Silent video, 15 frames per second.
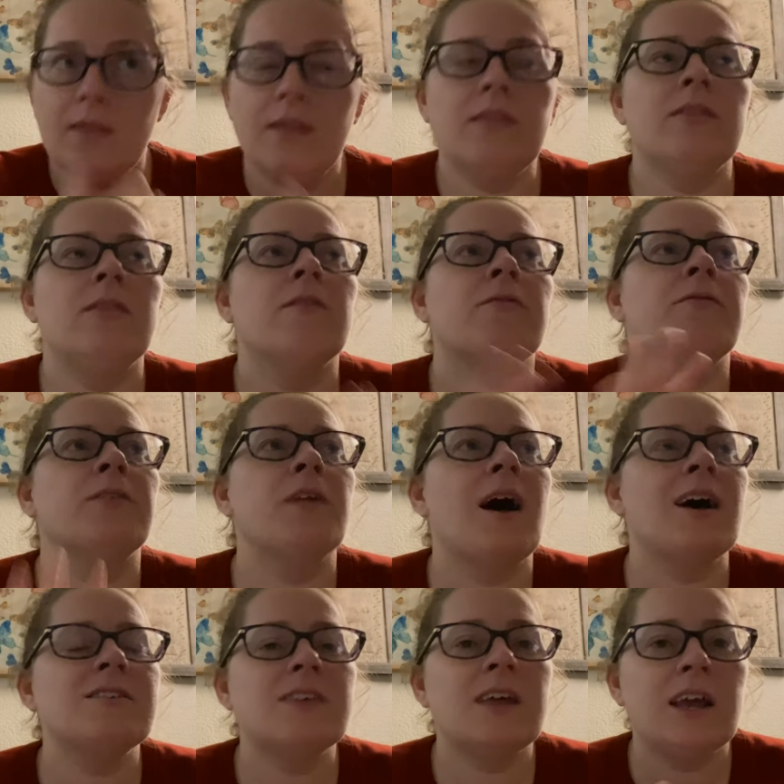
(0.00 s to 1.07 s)
the
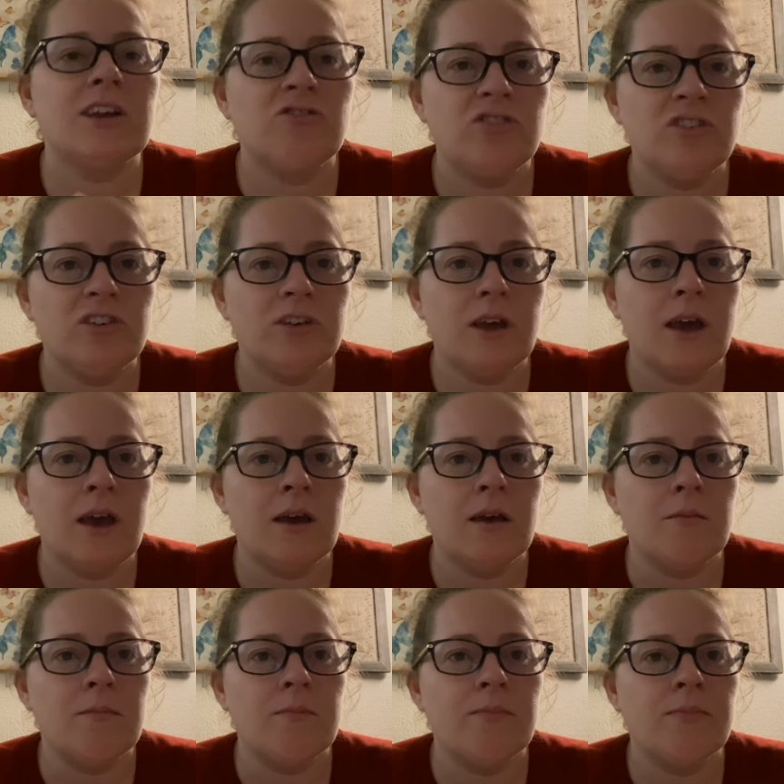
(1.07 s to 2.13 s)
floss, actually,
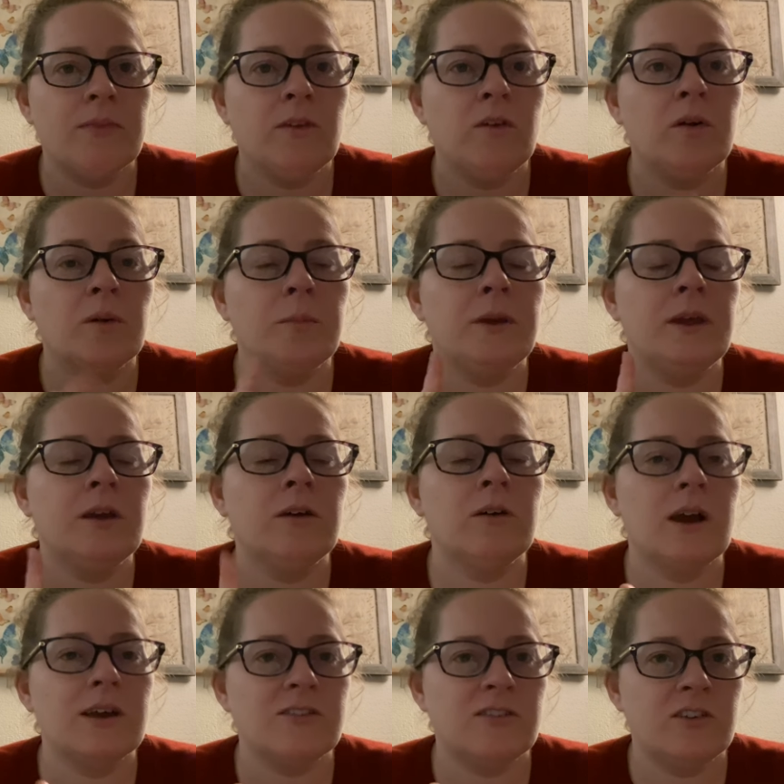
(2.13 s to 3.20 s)
European
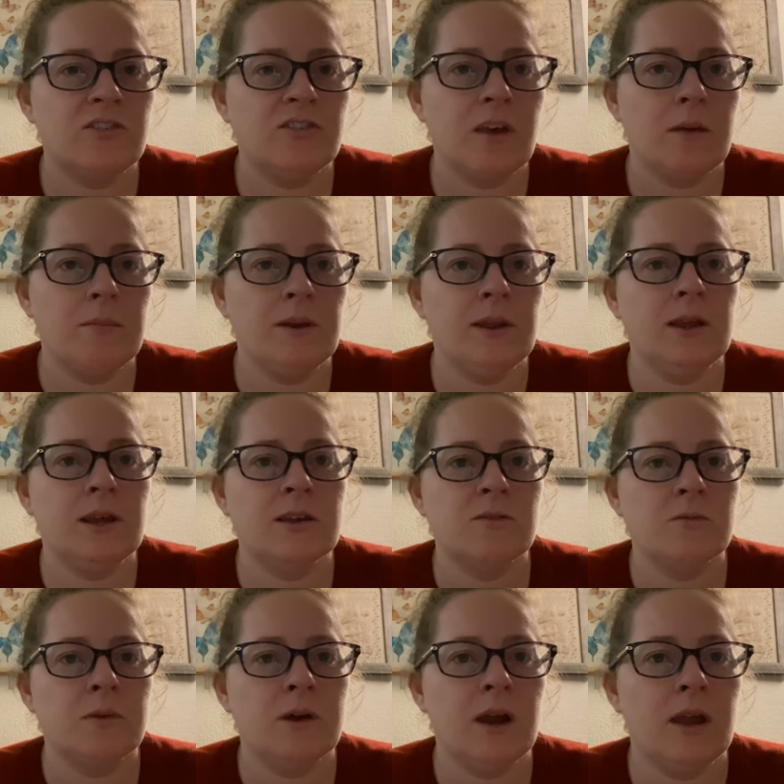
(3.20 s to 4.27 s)
Cross Stitch Company is
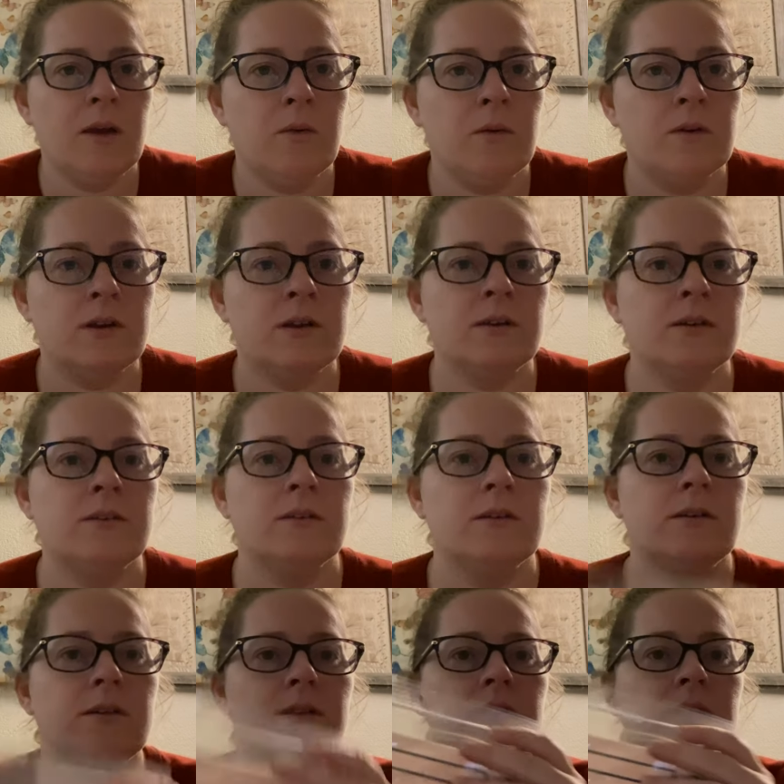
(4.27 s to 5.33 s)
where I ordered
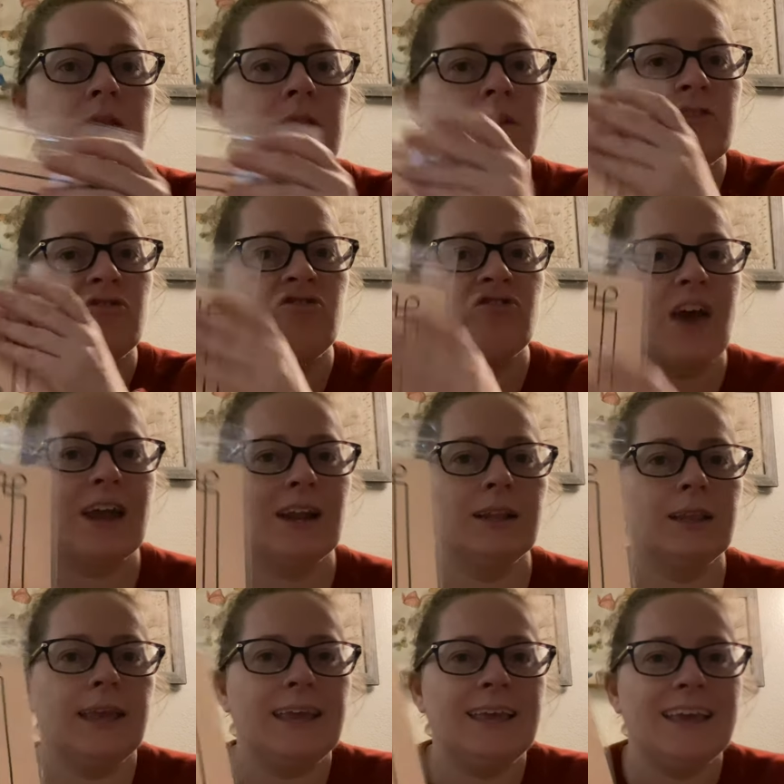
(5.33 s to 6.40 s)
the
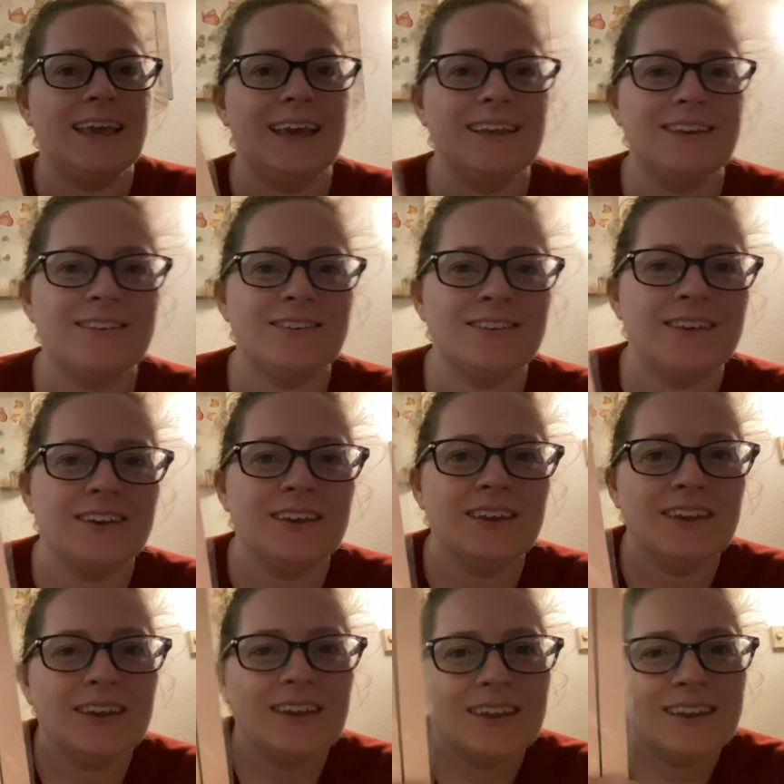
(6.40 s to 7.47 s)
Chatelaine kit.
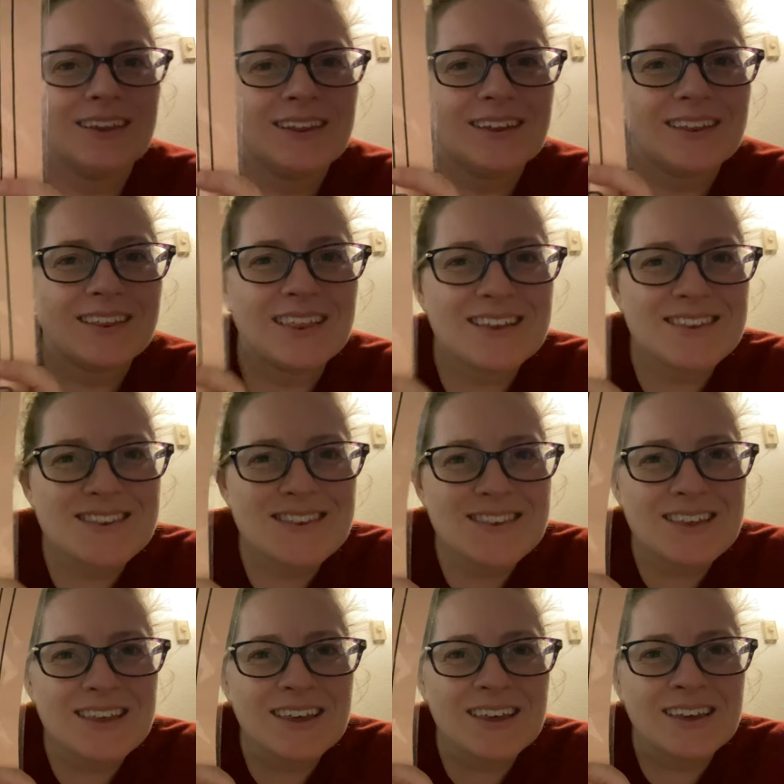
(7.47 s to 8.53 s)
This
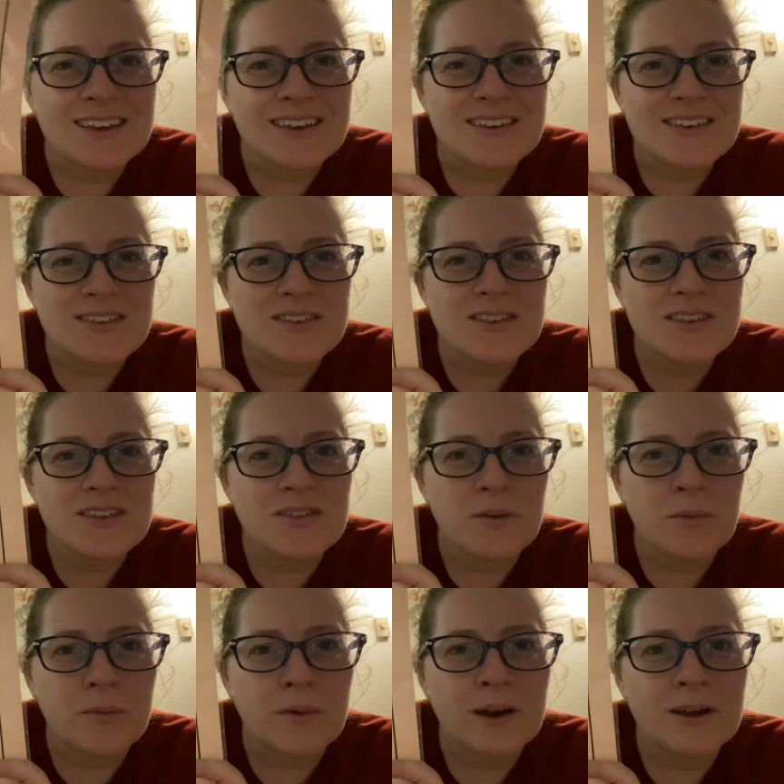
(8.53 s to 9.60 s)
is the
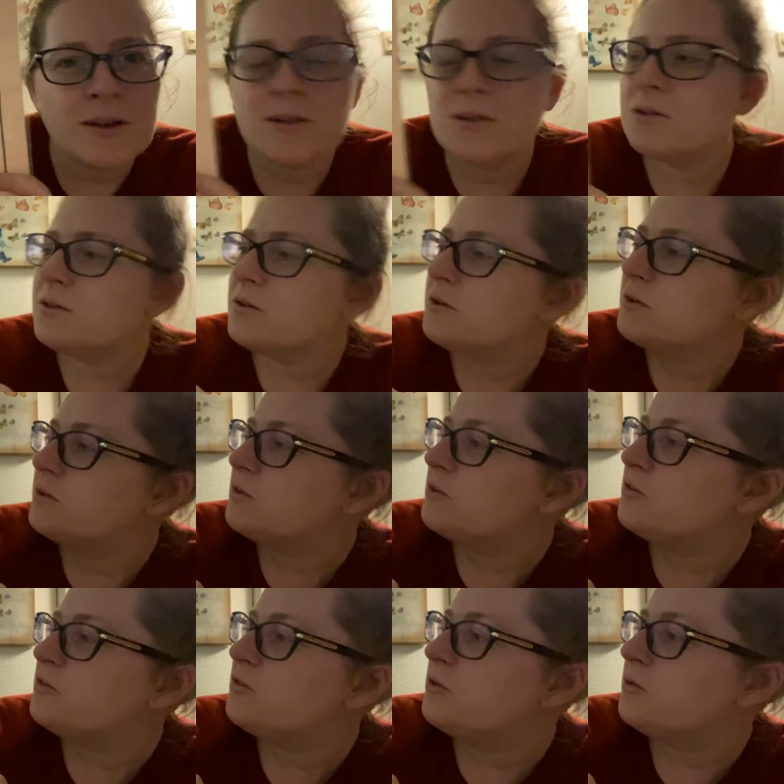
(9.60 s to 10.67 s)
Royal
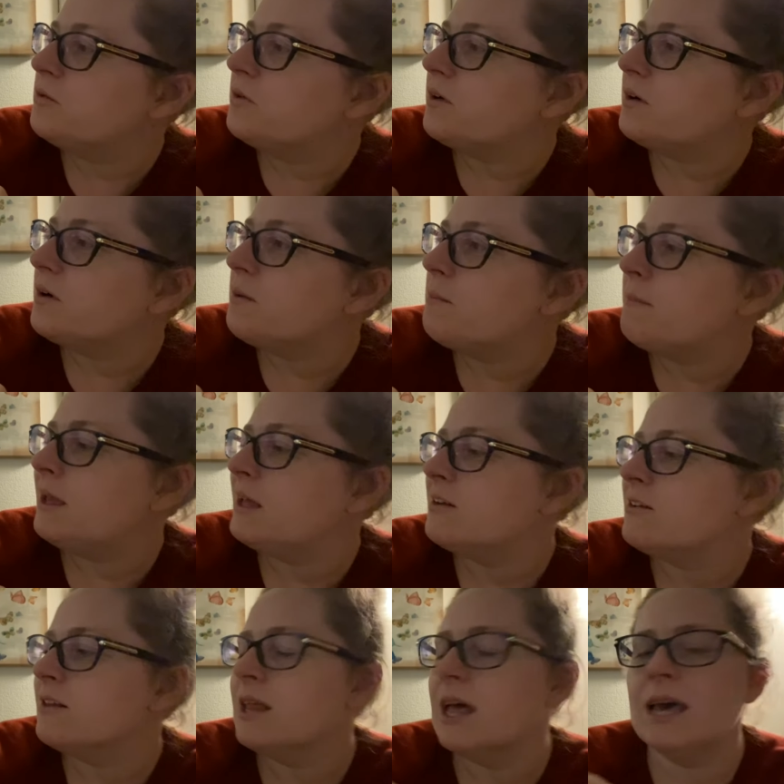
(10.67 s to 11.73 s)
Tudor
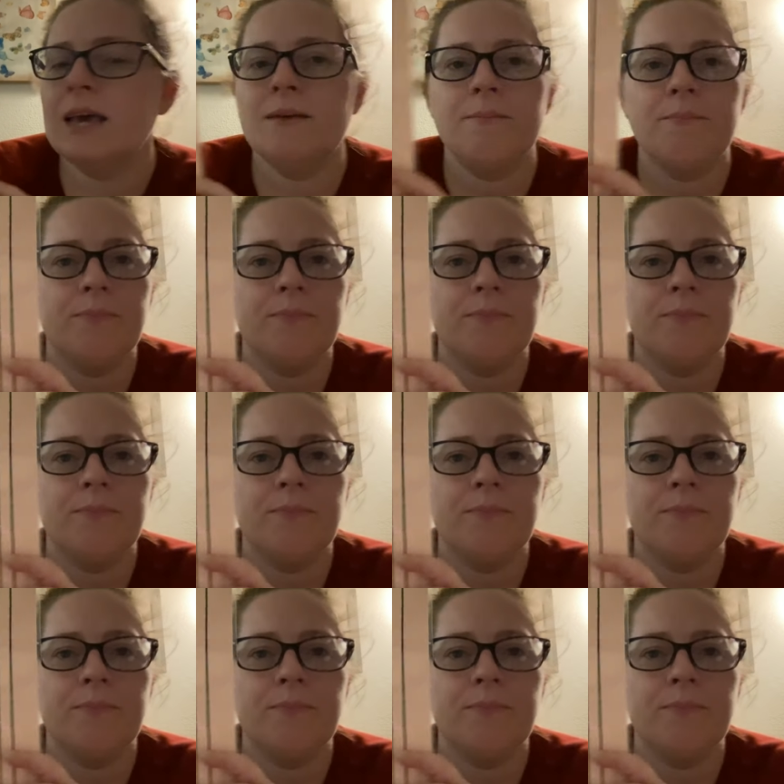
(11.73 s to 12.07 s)
Mandala.